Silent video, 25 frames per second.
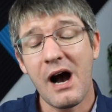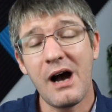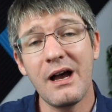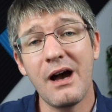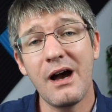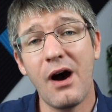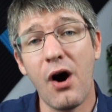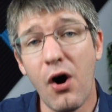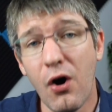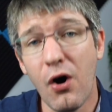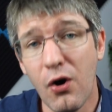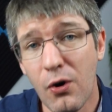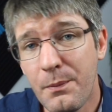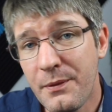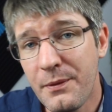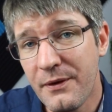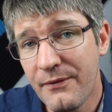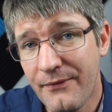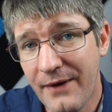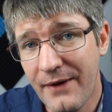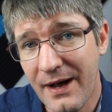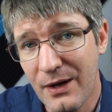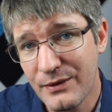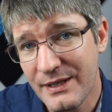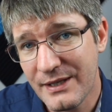I hope you
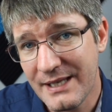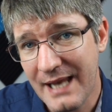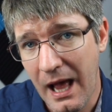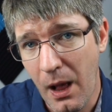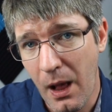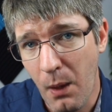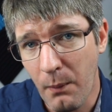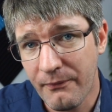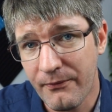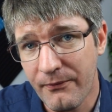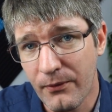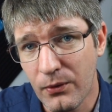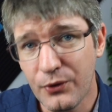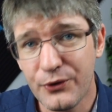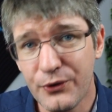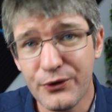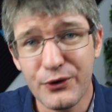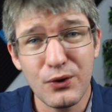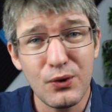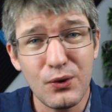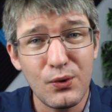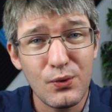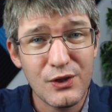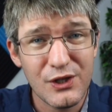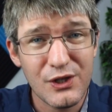found it helpful.
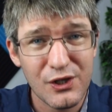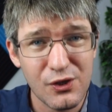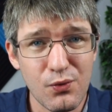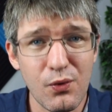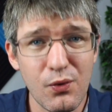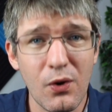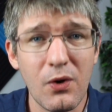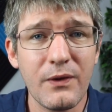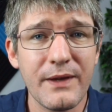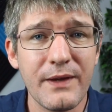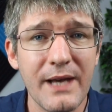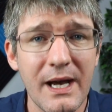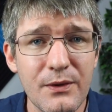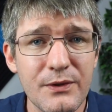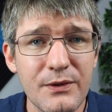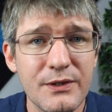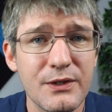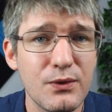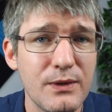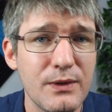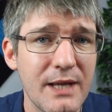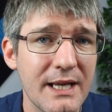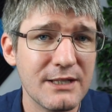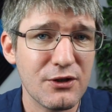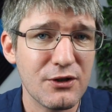Do scroll down
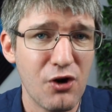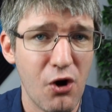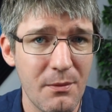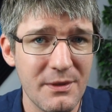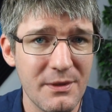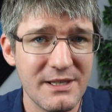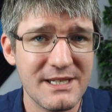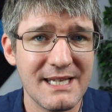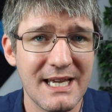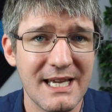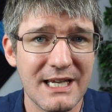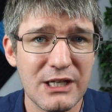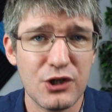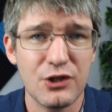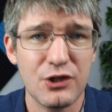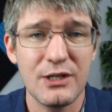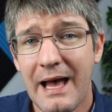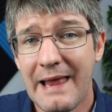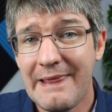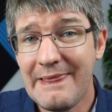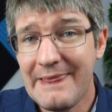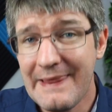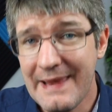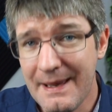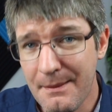to that comment section
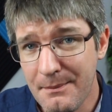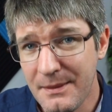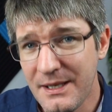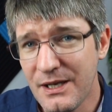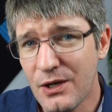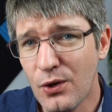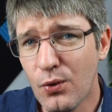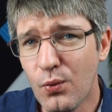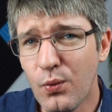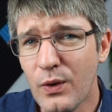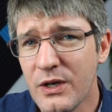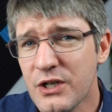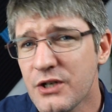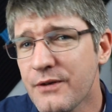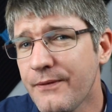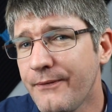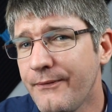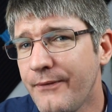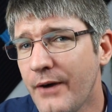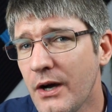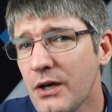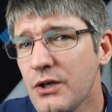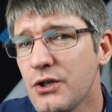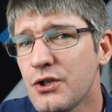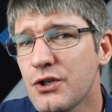and let me know which
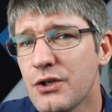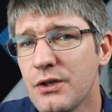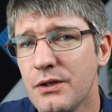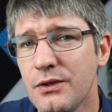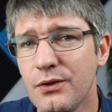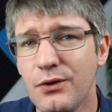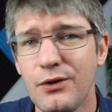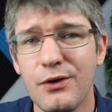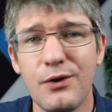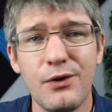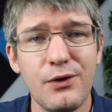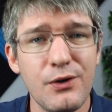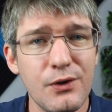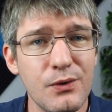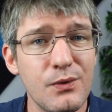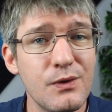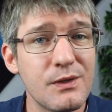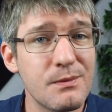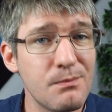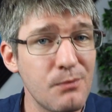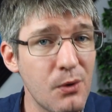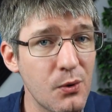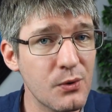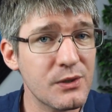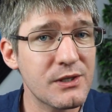function do you
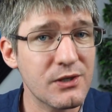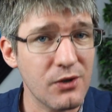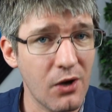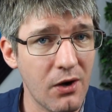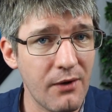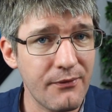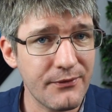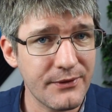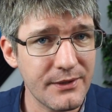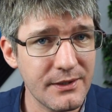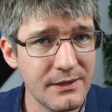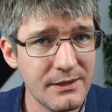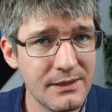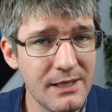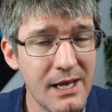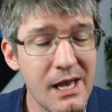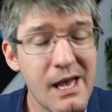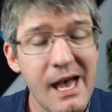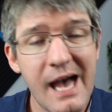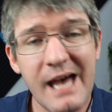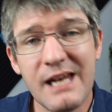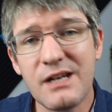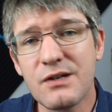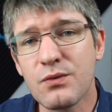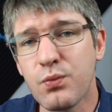use most often
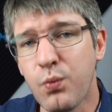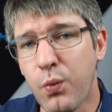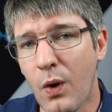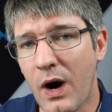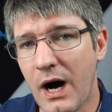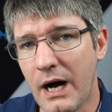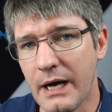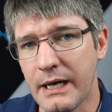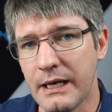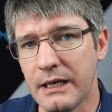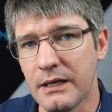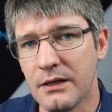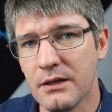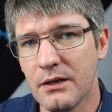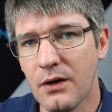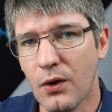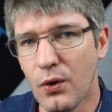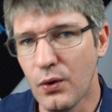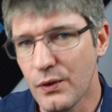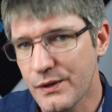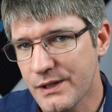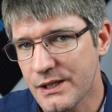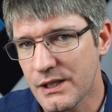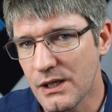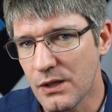and why.
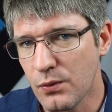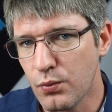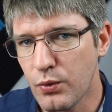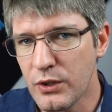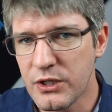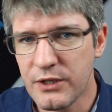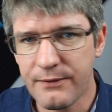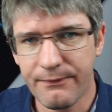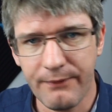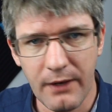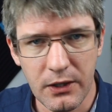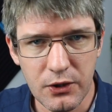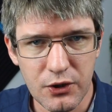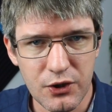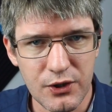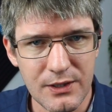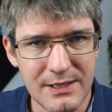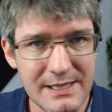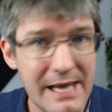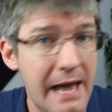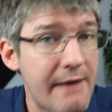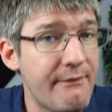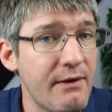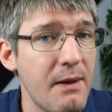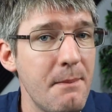Also, which
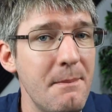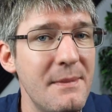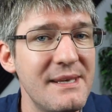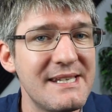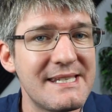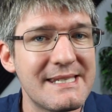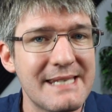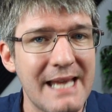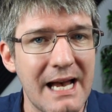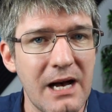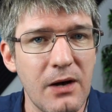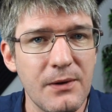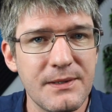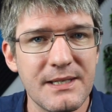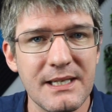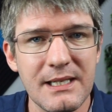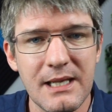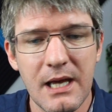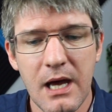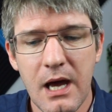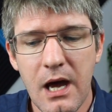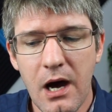functions have I missed out and